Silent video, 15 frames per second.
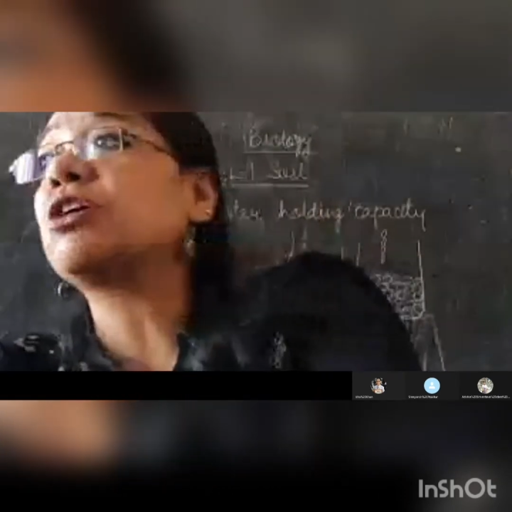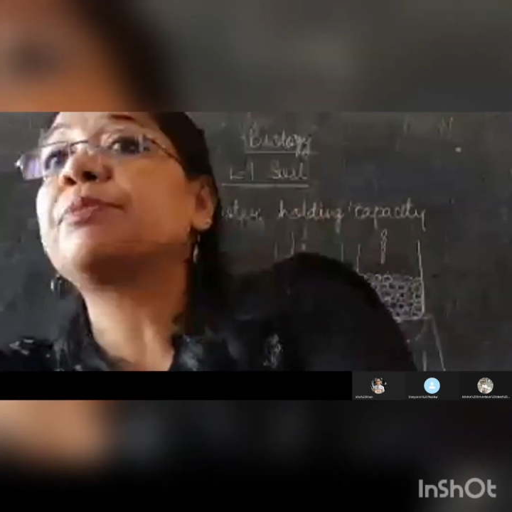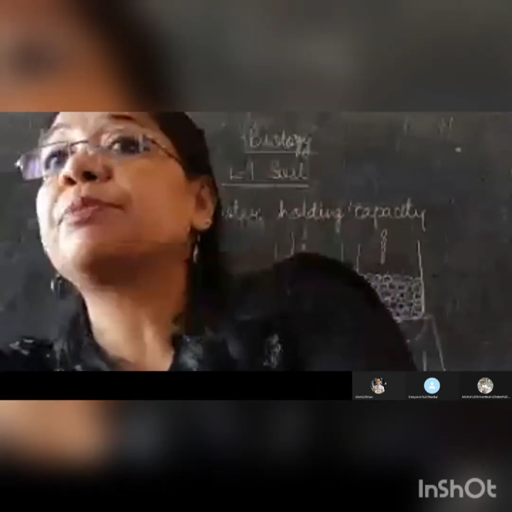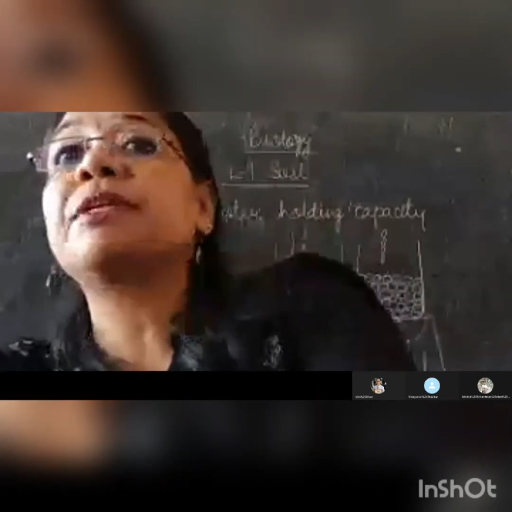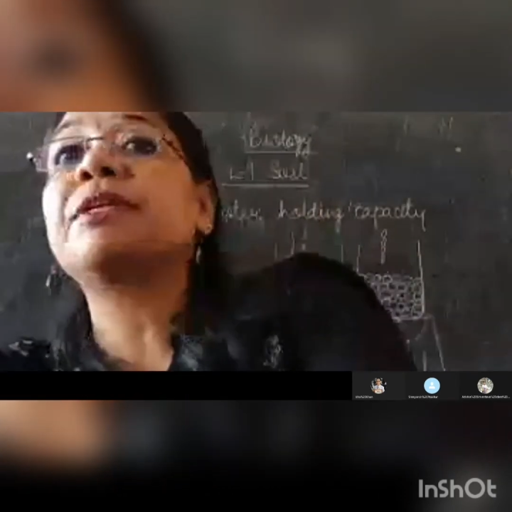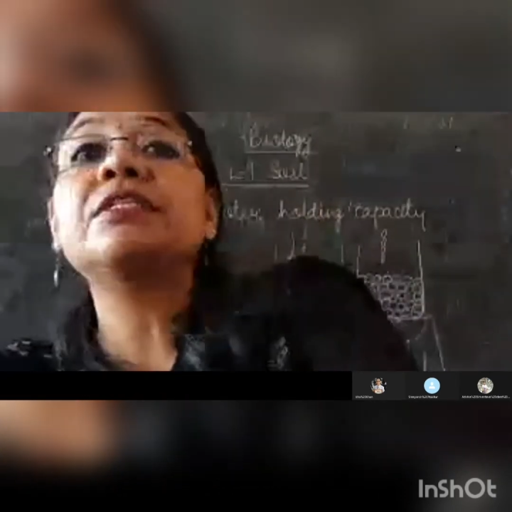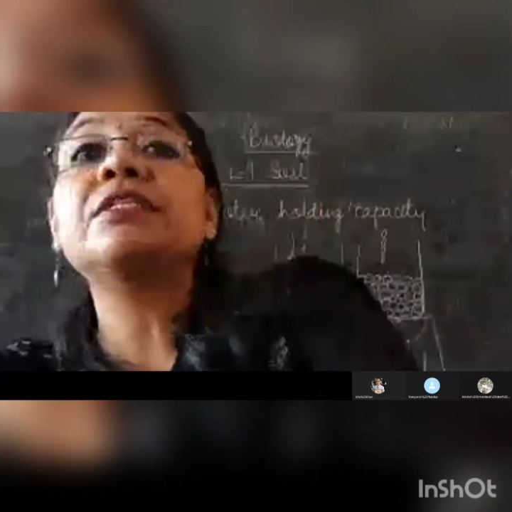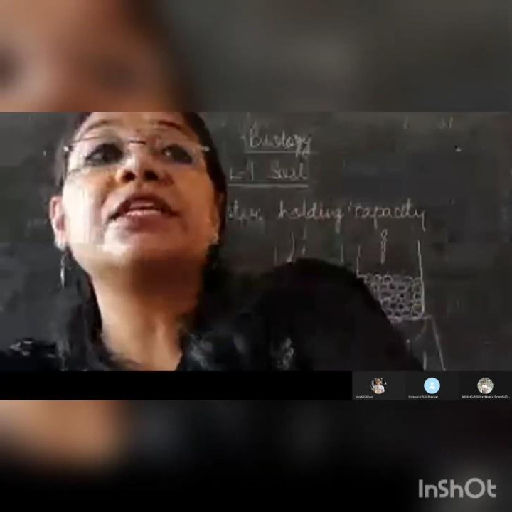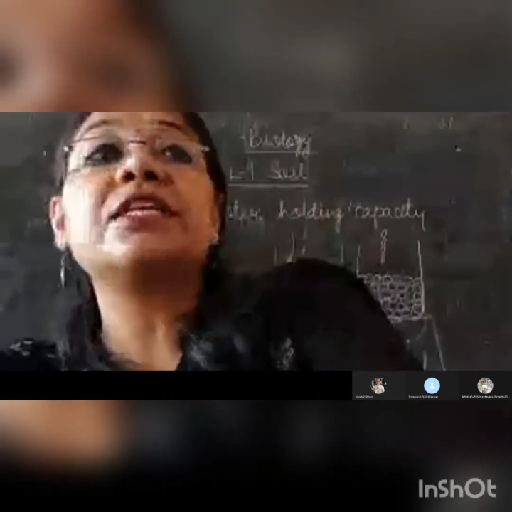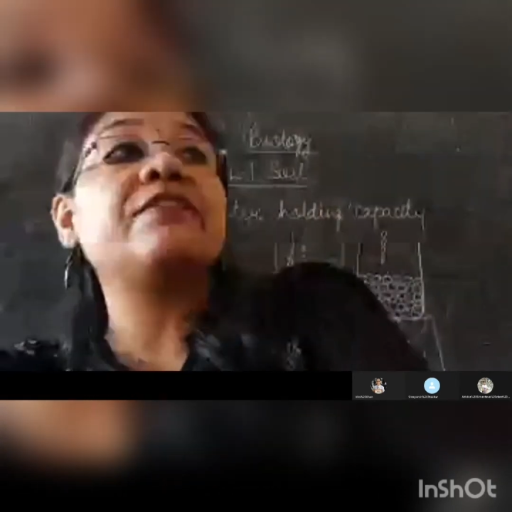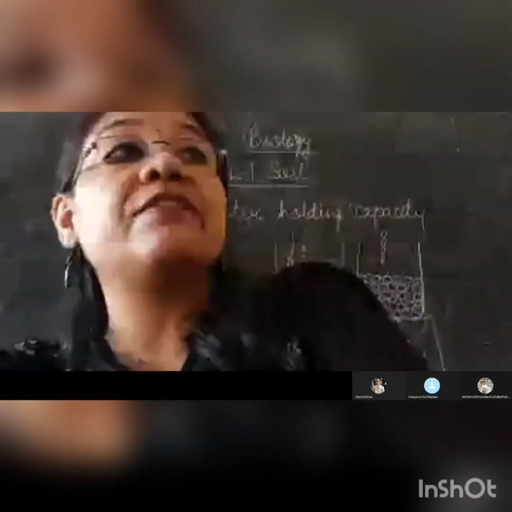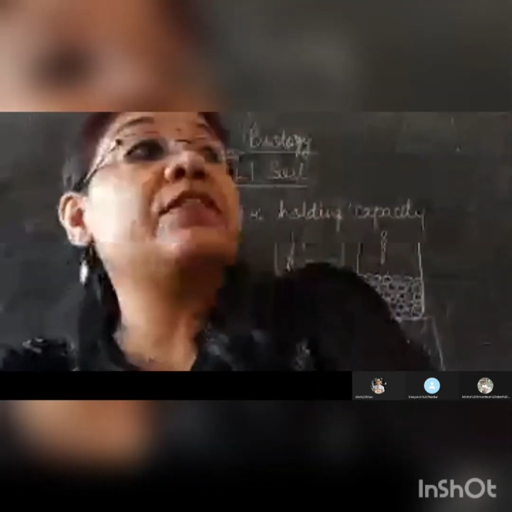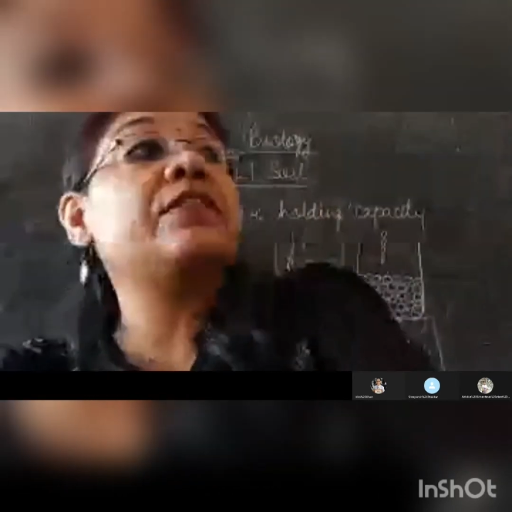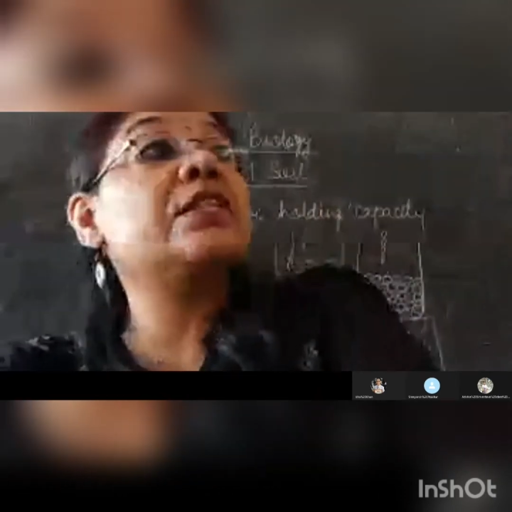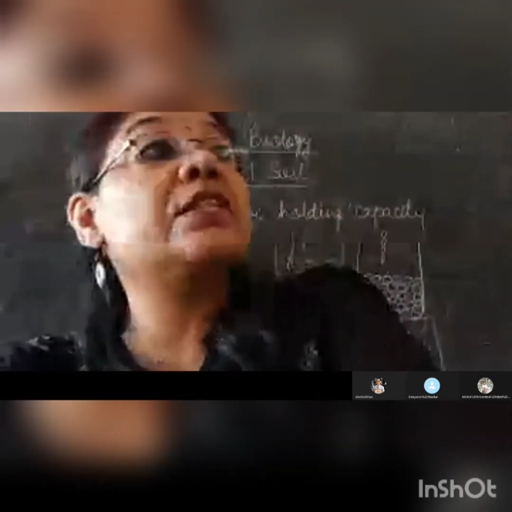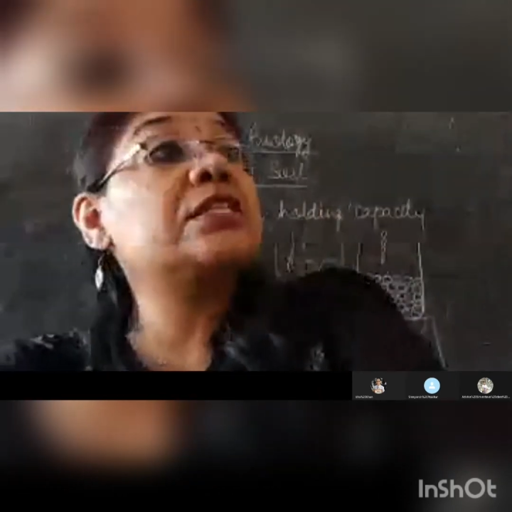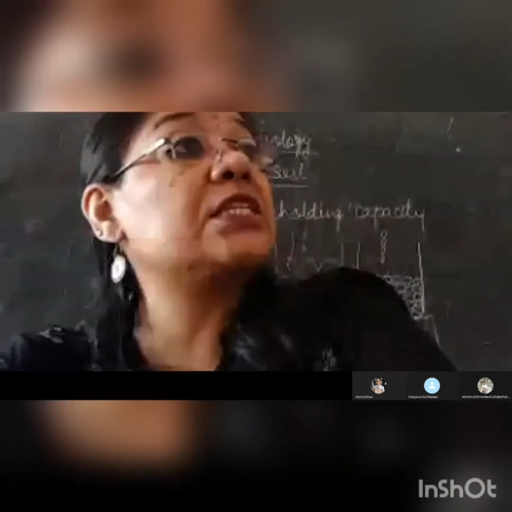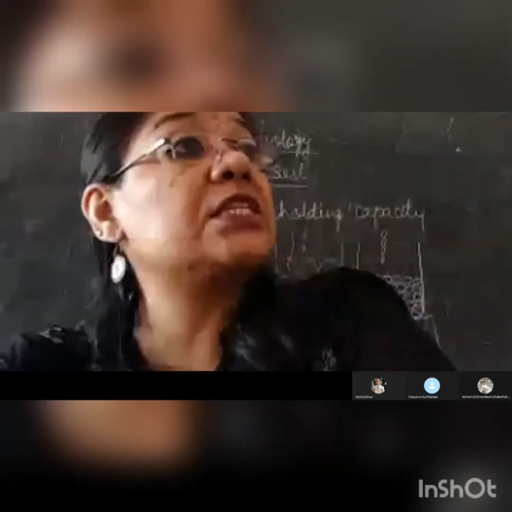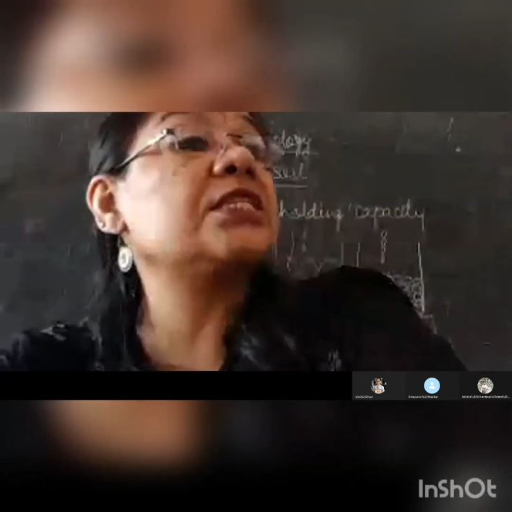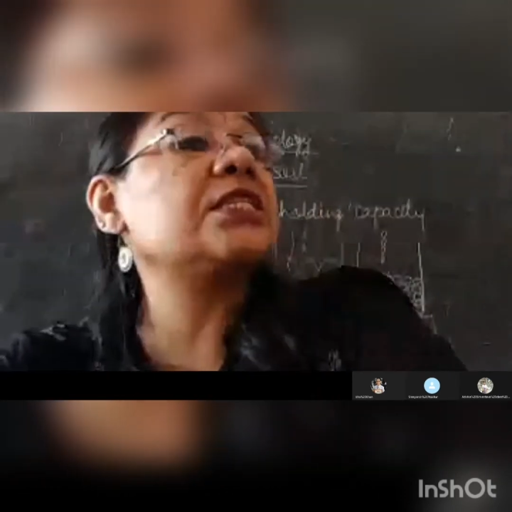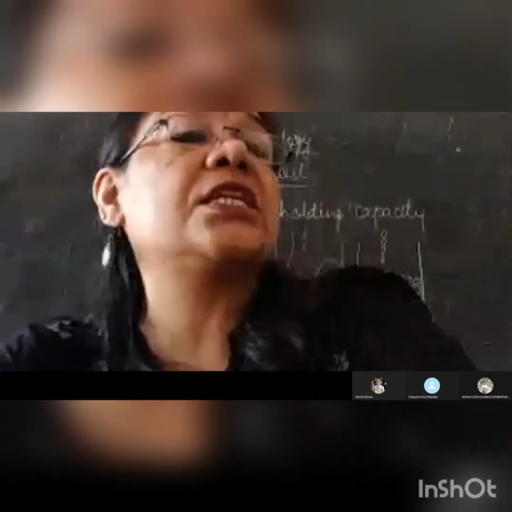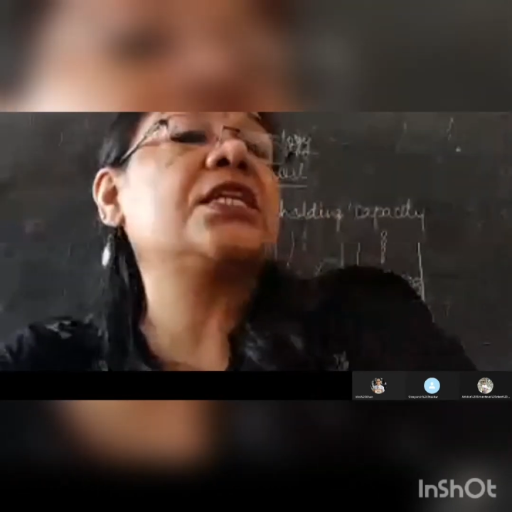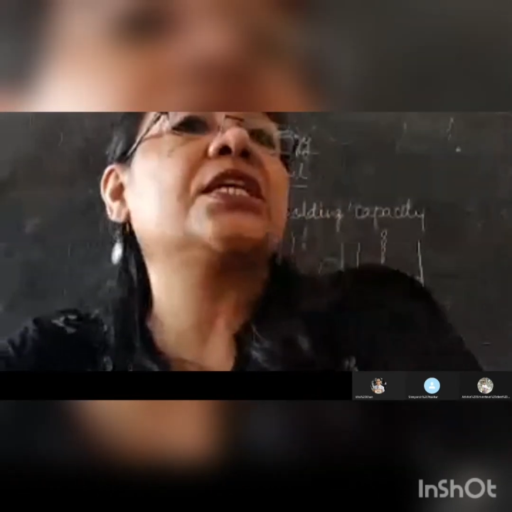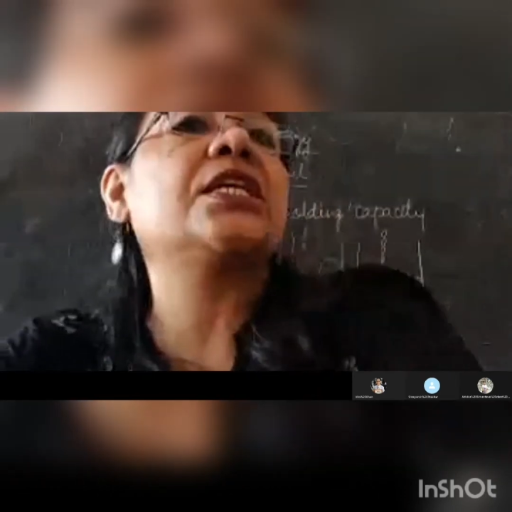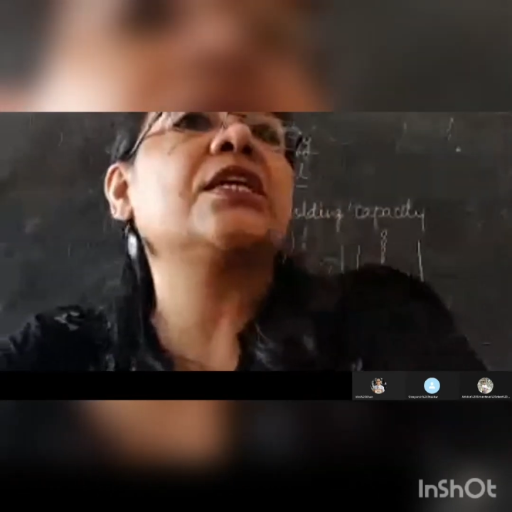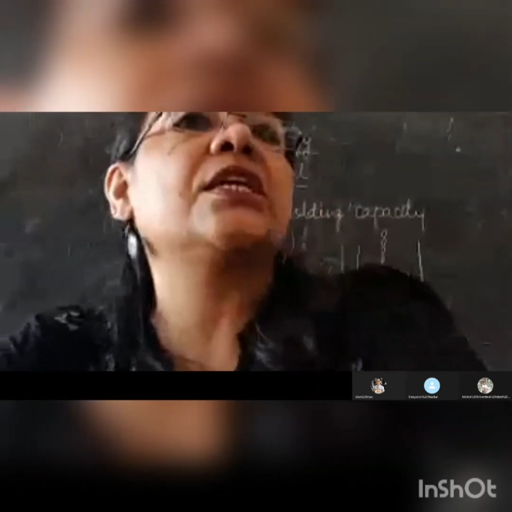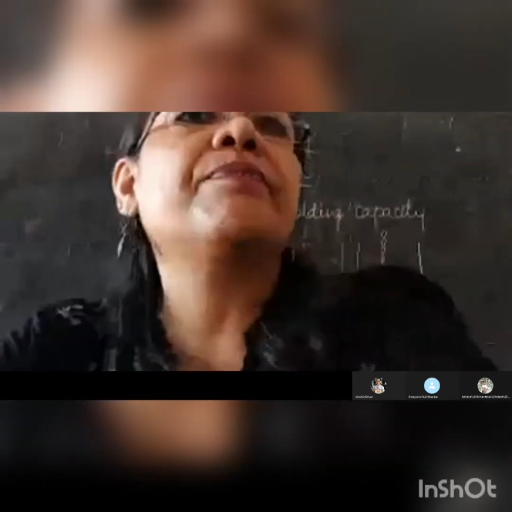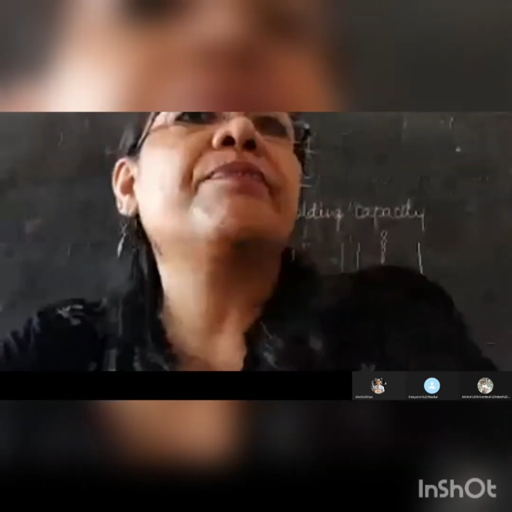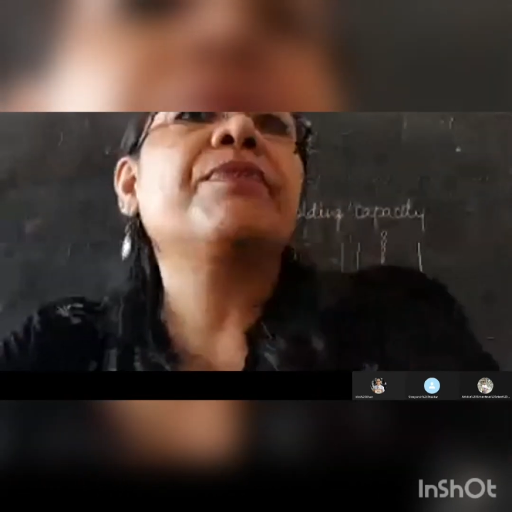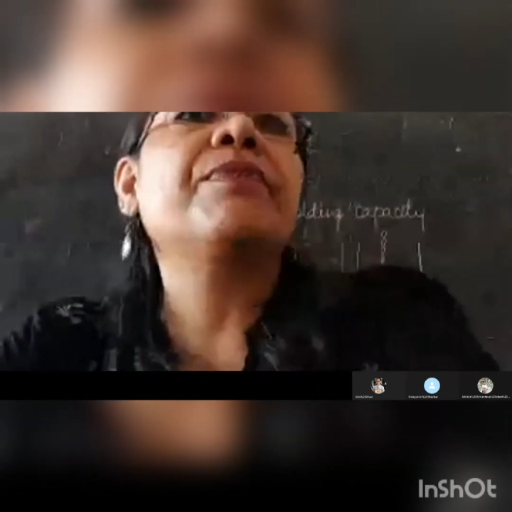hospitals, even this is seen.